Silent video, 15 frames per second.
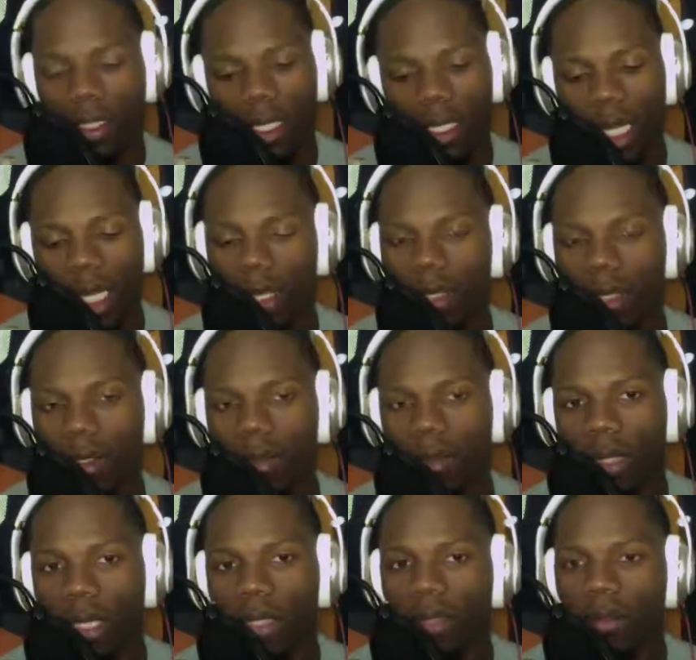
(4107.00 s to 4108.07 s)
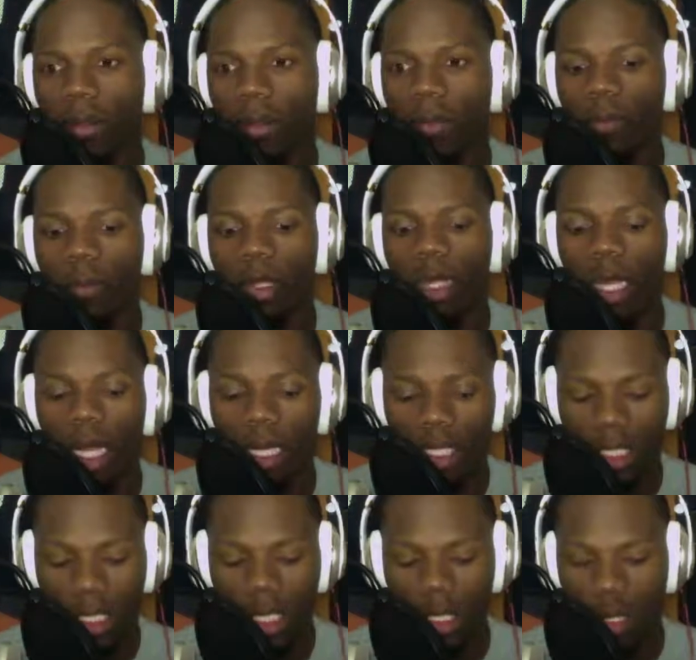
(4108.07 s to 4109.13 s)
Eli gone. Like, a
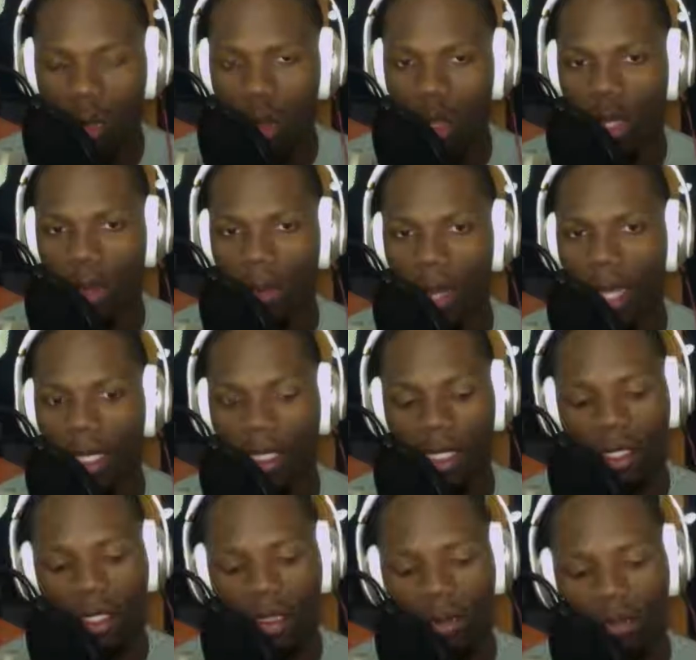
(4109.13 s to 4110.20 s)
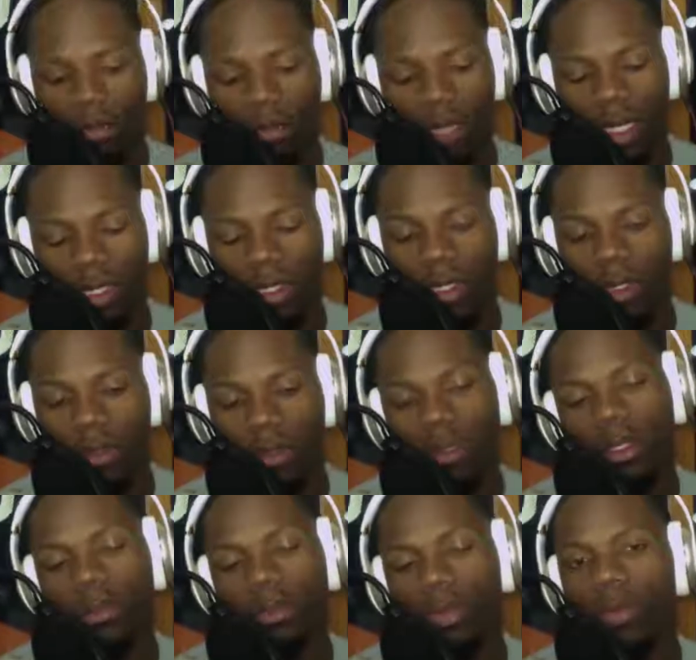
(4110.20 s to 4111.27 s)
young quarterback that's
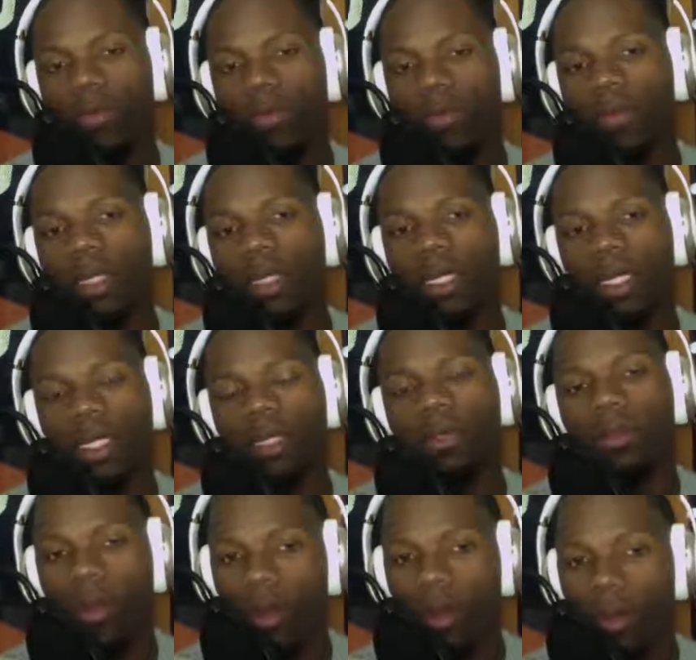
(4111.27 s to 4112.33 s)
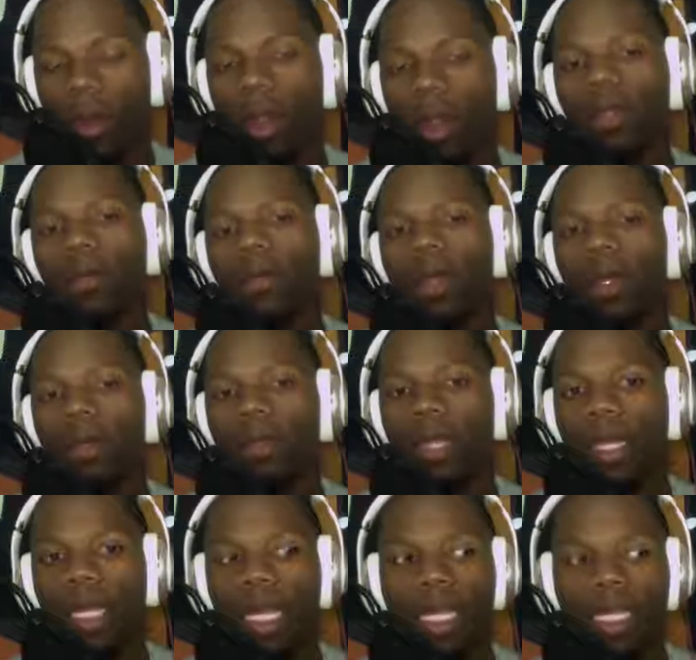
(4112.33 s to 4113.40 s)
essentially proven they can throw the ball around,
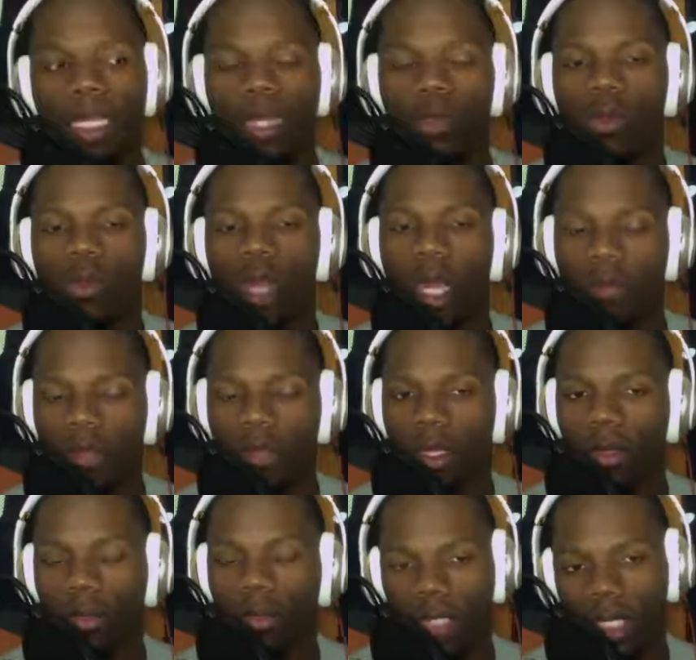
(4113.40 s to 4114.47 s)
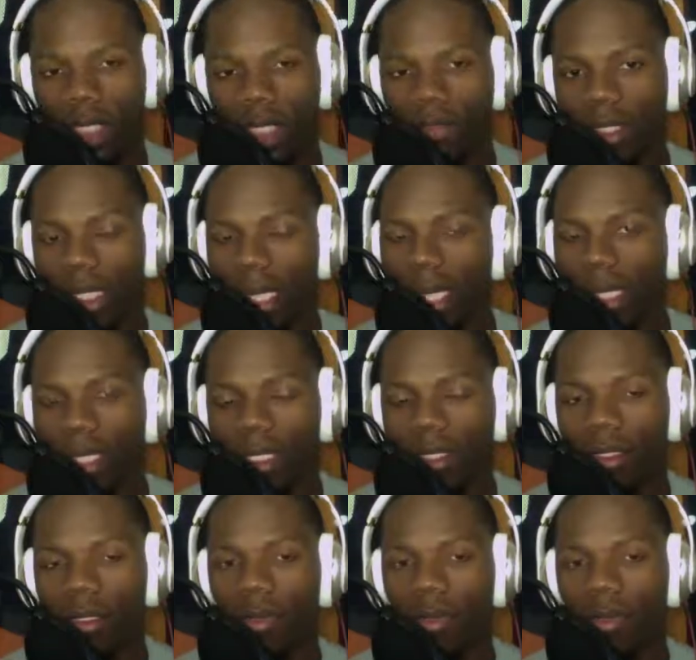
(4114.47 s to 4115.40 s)
like, and then you have young receiver talent,